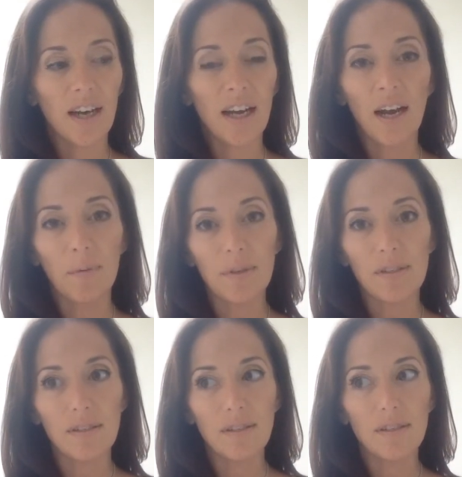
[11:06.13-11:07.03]
And I
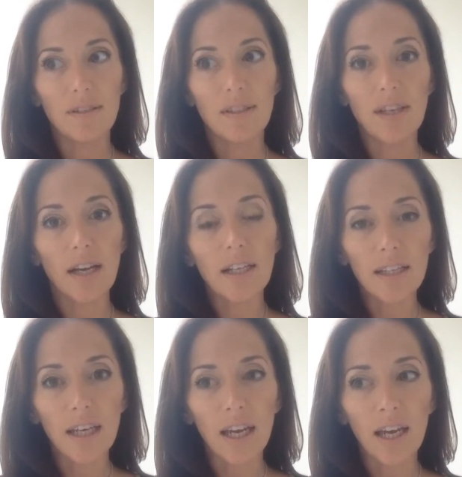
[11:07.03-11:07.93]
was
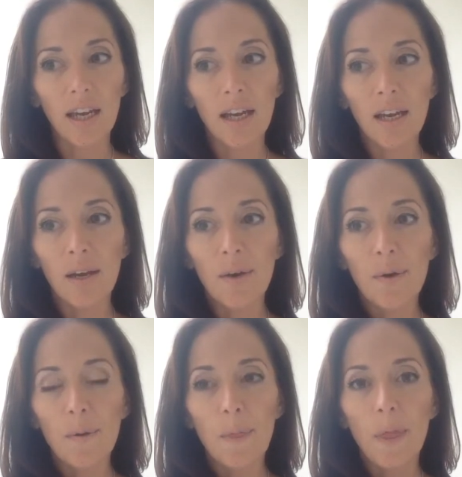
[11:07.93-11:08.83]
suddenly
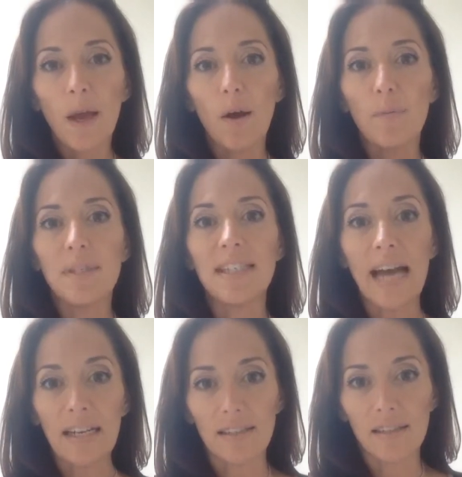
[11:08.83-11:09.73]

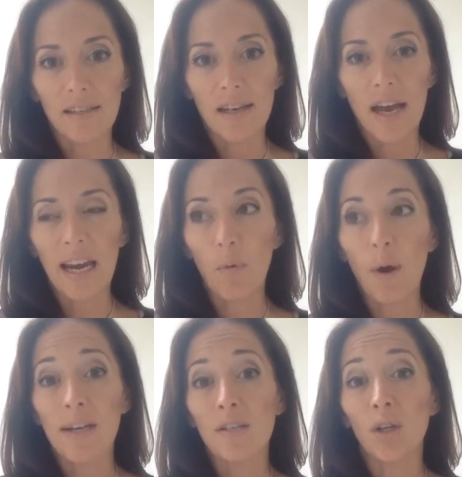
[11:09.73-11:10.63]
obsessed and I
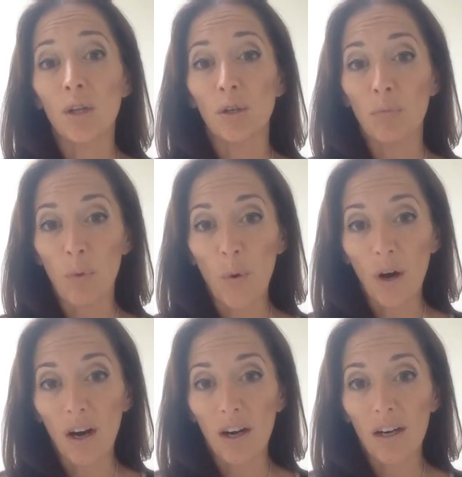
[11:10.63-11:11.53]
wanted to learn
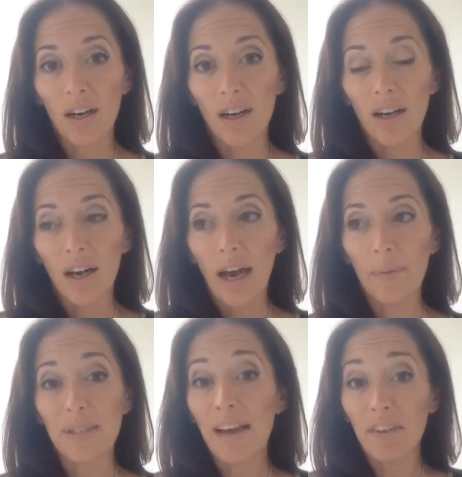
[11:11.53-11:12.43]
more. I
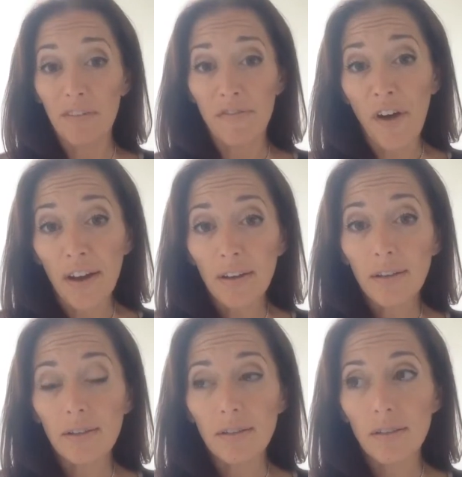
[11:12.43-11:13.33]
was having
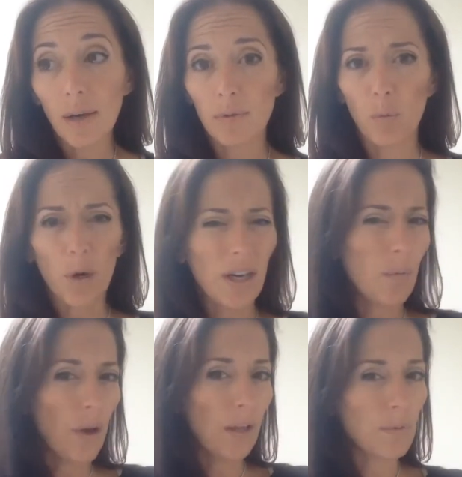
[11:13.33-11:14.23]
fun. I was
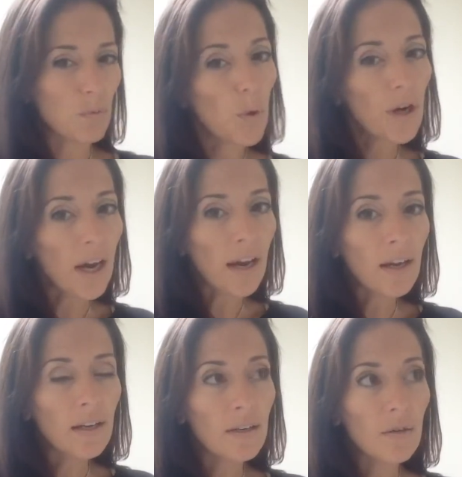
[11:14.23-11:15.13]
working while I was working
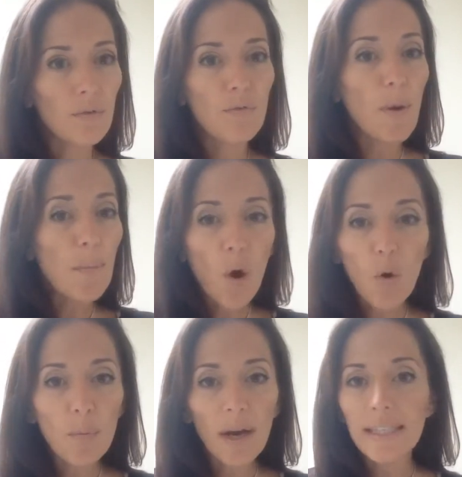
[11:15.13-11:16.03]
from
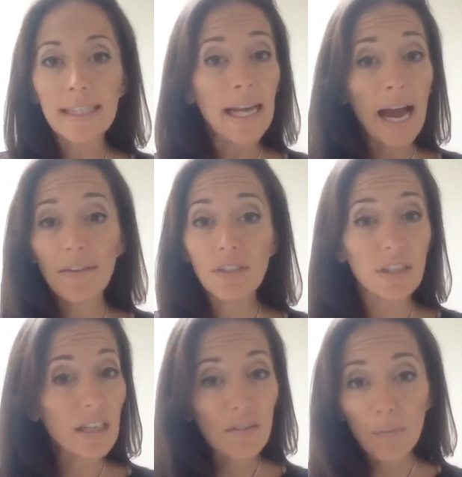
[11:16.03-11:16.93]
home. I didn't have to
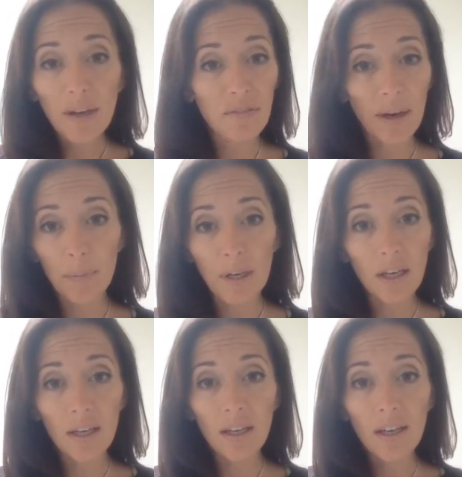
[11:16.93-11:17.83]
leave my family.
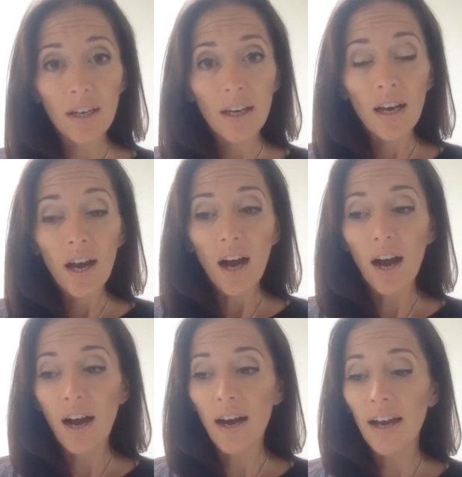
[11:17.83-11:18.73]

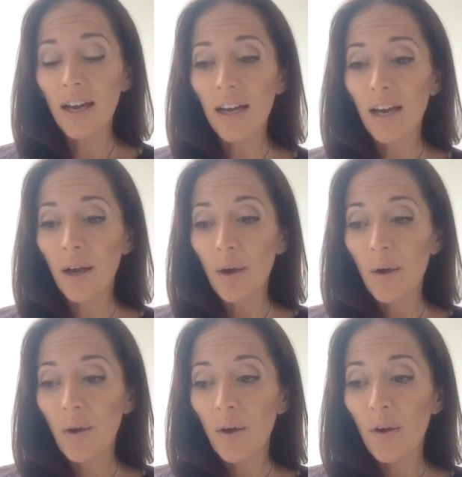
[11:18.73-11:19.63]
I
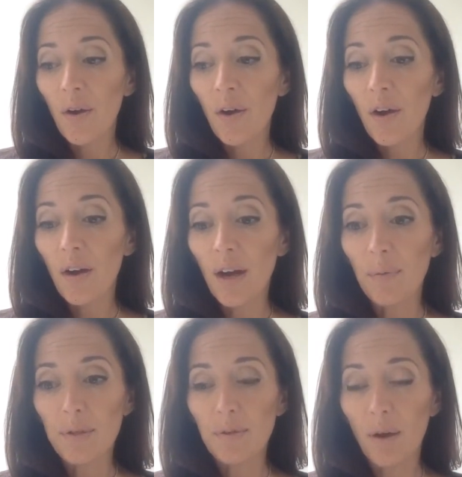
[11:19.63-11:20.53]

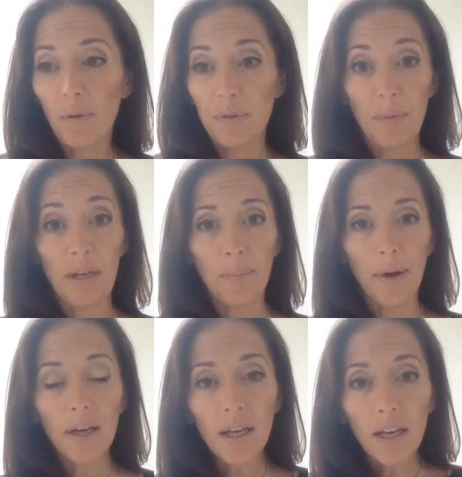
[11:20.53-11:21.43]
was making
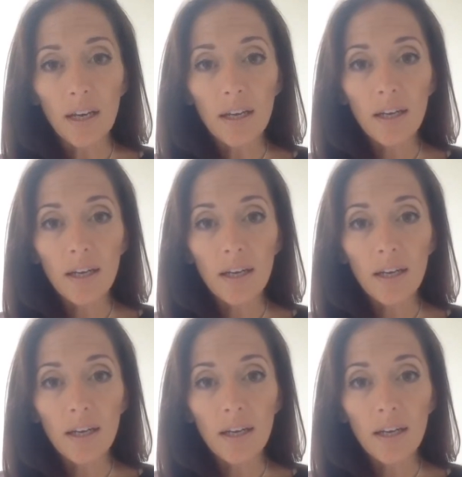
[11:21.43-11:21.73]
money.